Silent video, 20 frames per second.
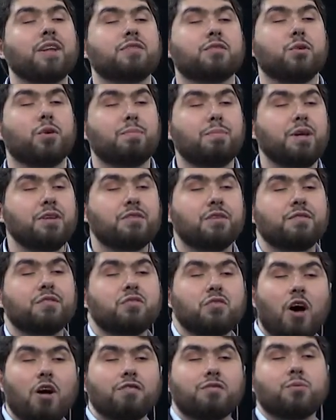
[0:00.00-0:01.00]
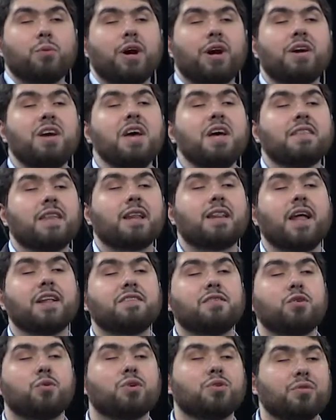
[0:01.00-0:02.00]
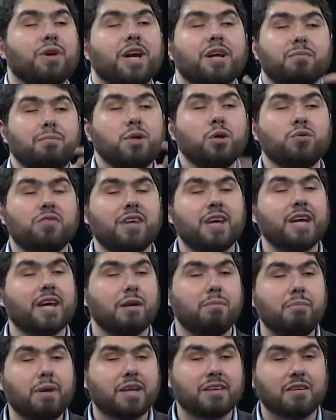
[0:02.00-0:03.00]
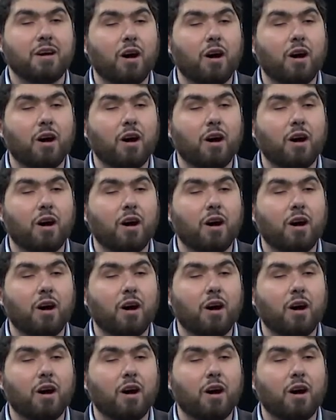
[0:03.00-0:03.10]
So a piece of software that lets you create music and mix